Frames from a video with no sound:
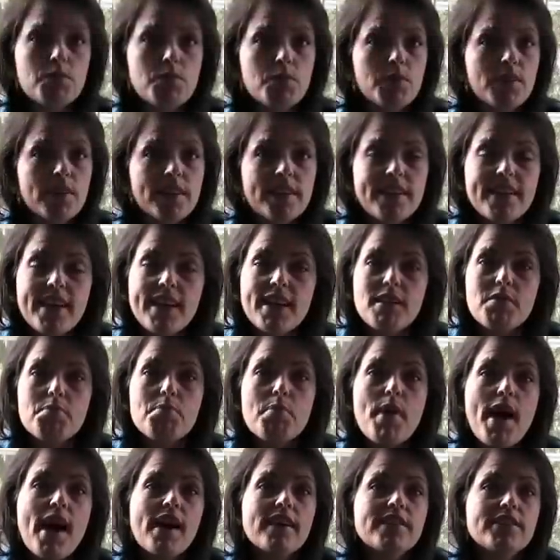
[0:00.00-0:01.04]
really
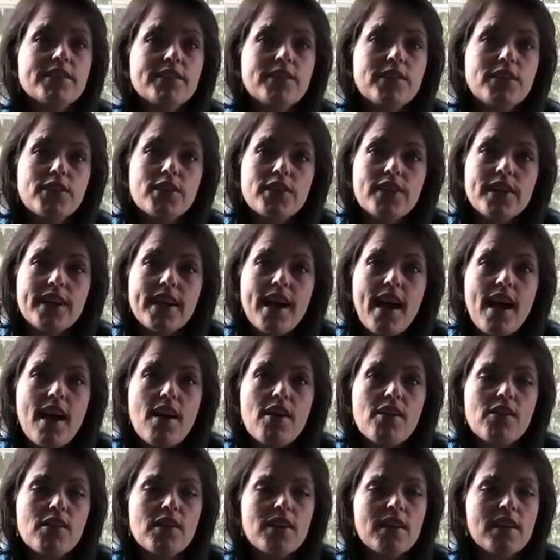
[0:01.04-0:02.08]
getting back to learning
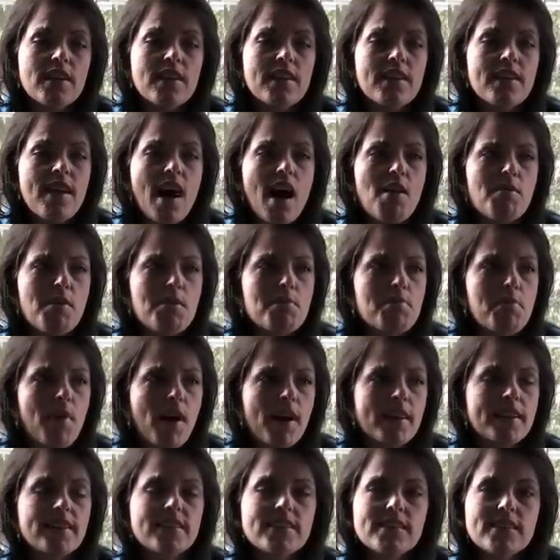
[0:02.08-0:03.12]
how my
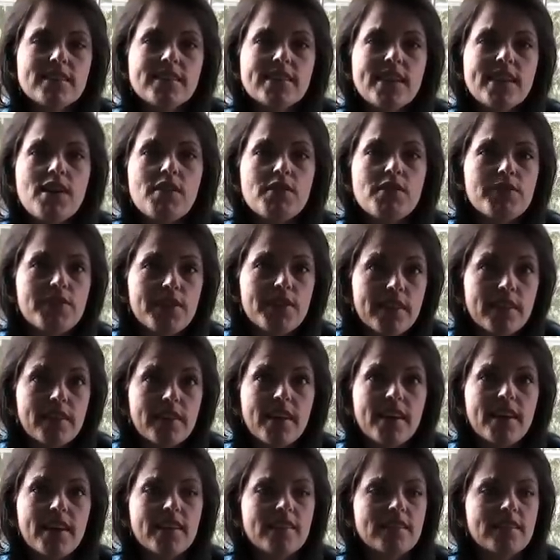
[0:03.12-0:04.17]
body is a
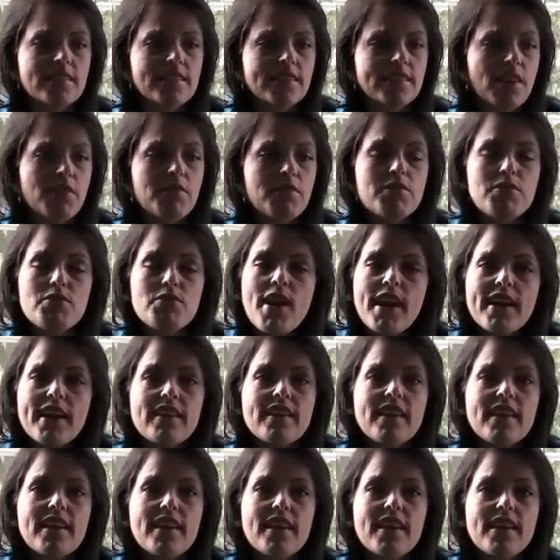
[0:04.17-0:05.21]
self-healing and
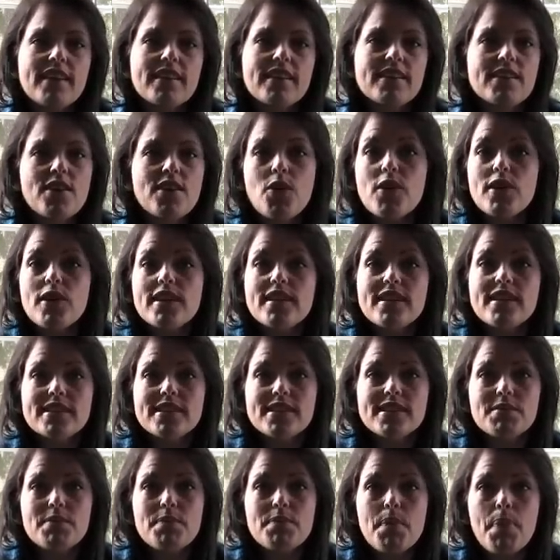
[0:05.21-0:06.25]
self-regulating
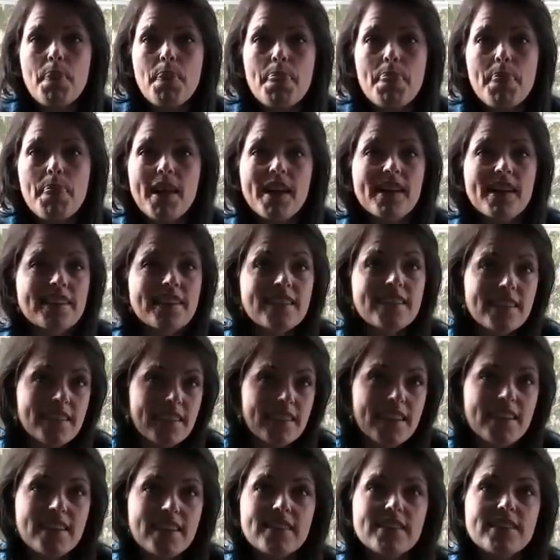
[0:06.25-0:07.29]
organism. That I didn't
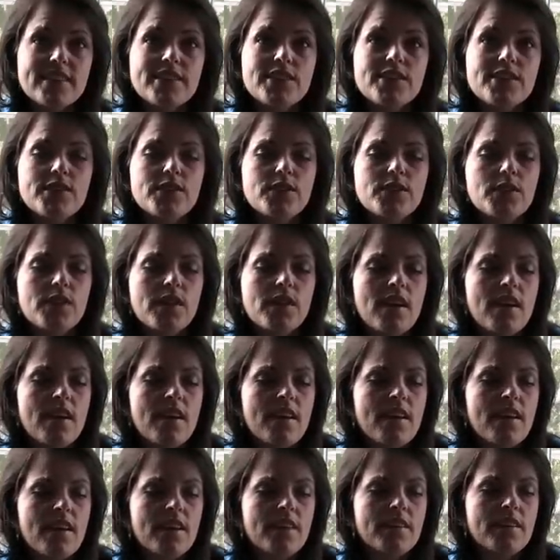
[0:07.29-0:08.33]
need to
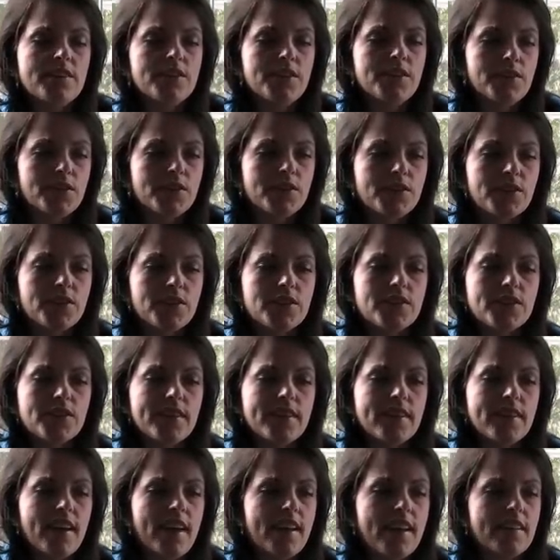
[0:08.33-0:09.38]
do
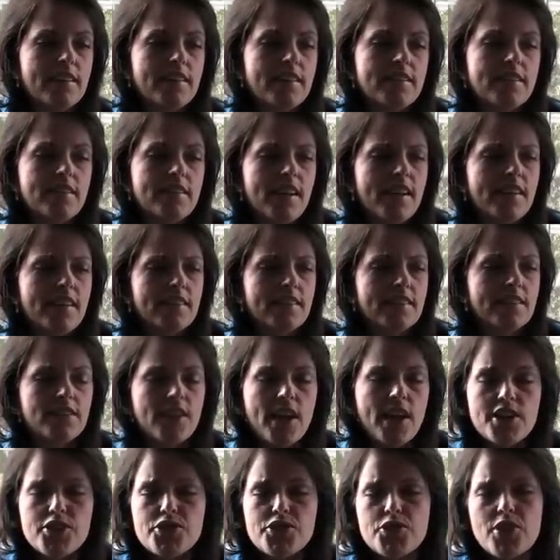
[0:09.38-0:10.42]
surgery
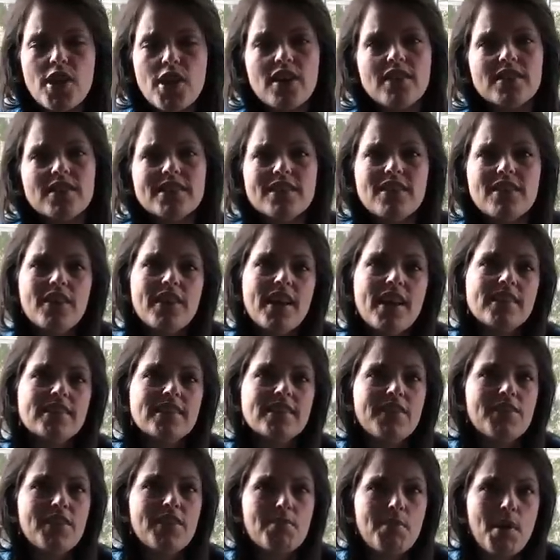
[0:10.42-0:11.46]
and drugs and all that
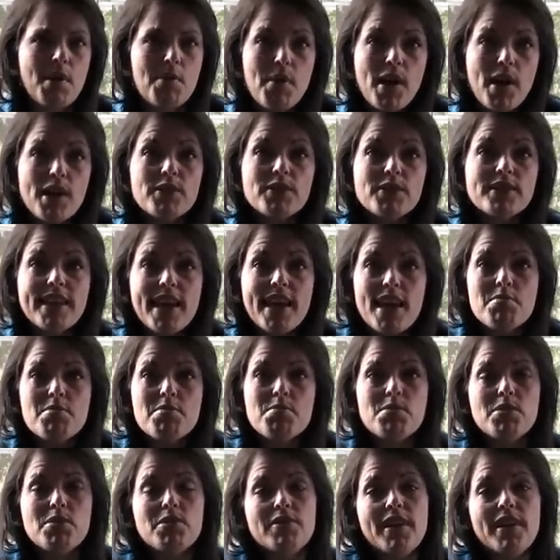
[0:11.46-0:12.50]
stuff, that my body was
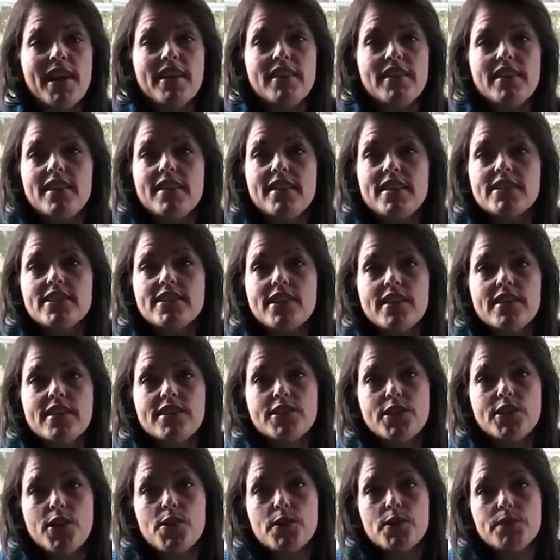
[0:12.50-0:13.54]
capable of handling this on
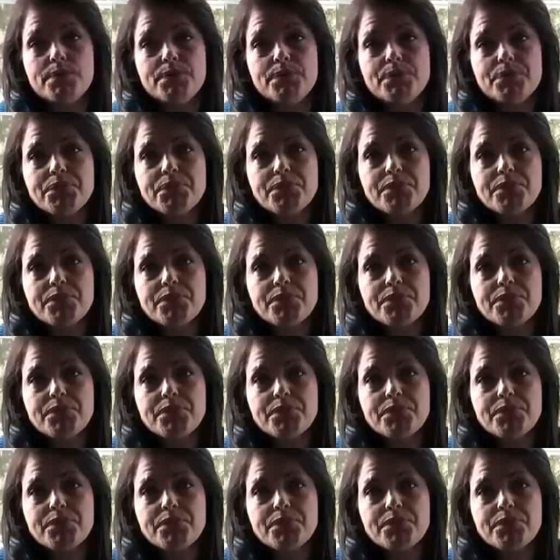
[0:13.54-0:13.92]
its own.